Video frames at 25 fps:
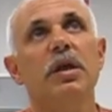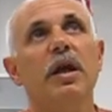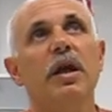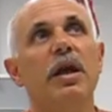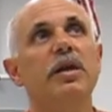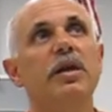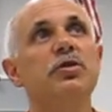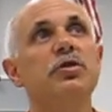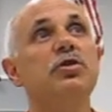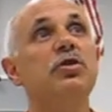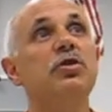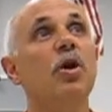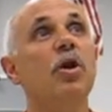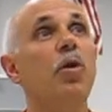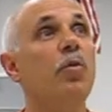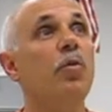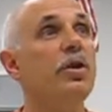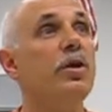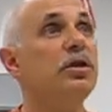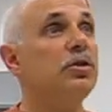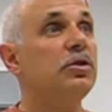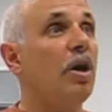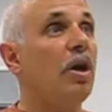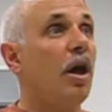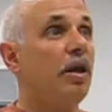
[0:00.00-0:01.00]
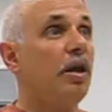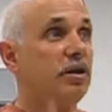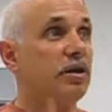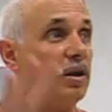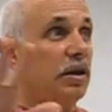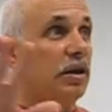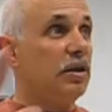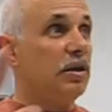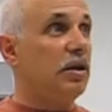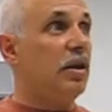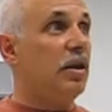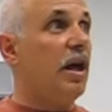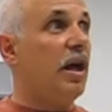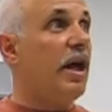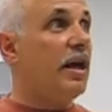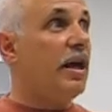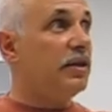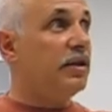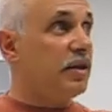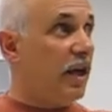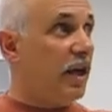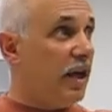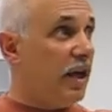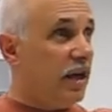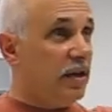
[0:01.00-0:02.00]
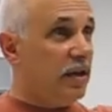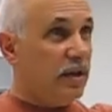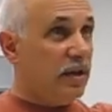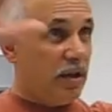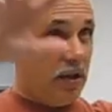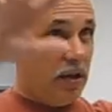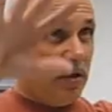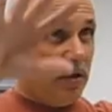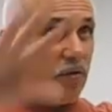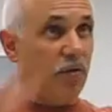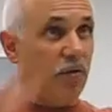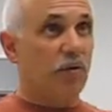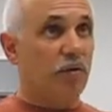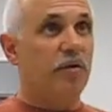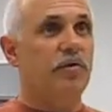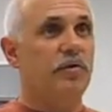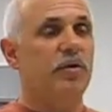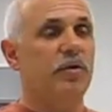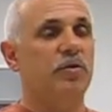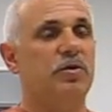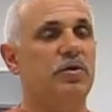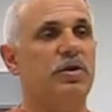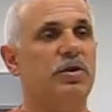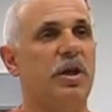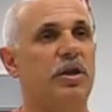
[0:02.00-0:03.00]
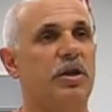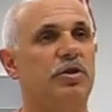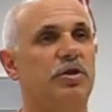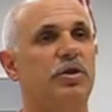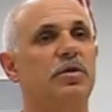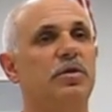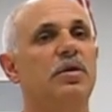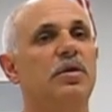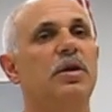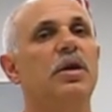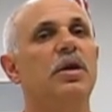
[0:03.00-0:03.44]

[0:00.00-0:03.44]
And so we talked in class and in a review session